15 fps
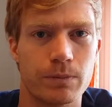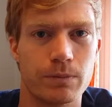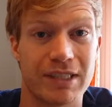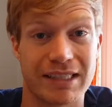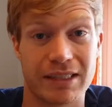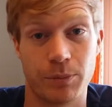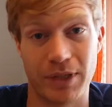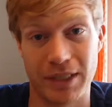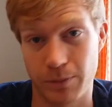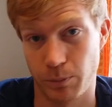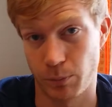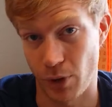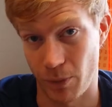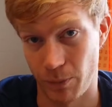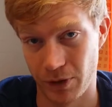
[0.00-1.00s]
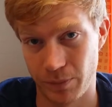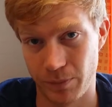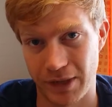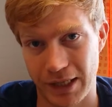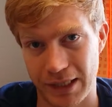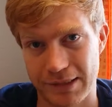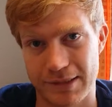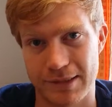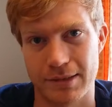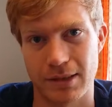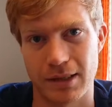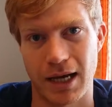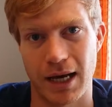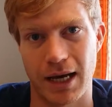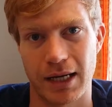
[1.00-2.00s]
But I had a big problem that
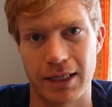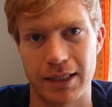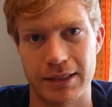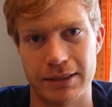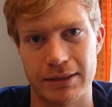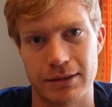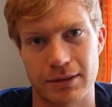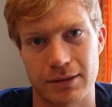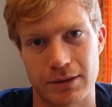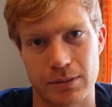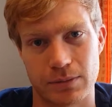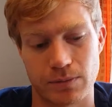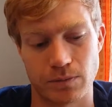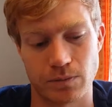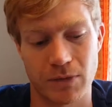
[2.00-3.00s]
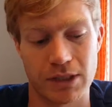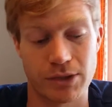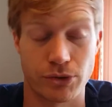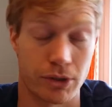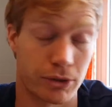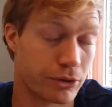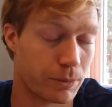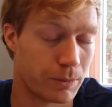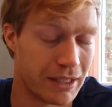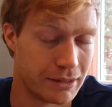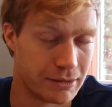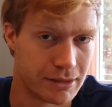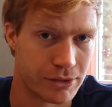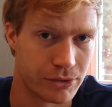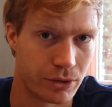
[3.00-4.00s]
I started to play
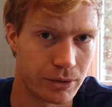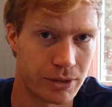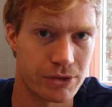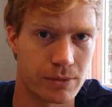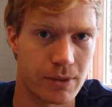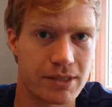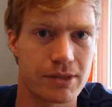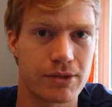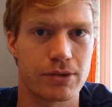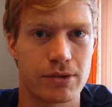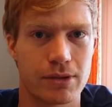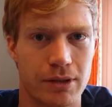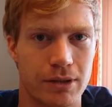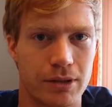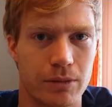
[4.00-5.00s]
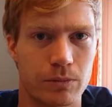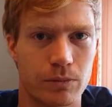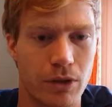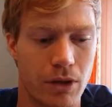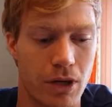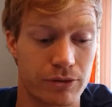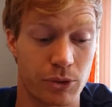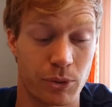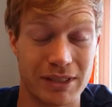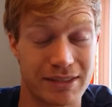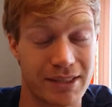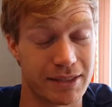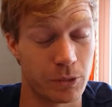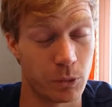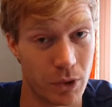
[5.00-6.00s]
in these orchestras after only
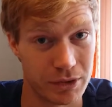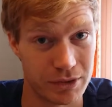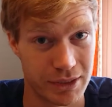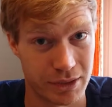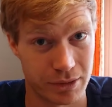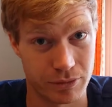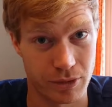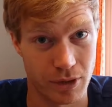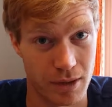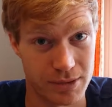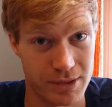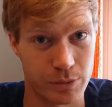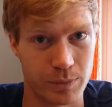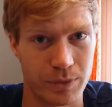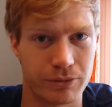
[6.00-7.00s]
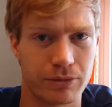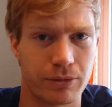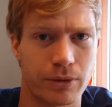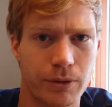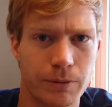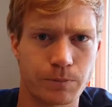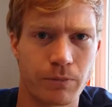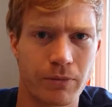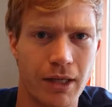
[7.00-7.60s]
taking 1 year of classes before.